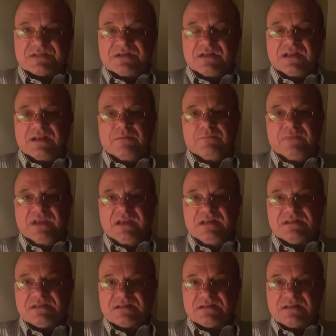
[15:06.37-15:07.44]
And that
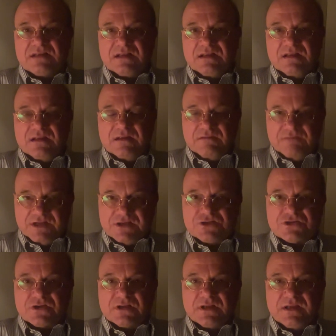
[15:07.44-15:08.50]
means that
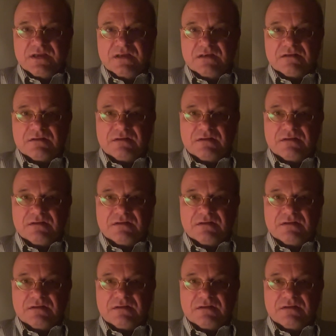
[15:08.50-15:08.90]
eventually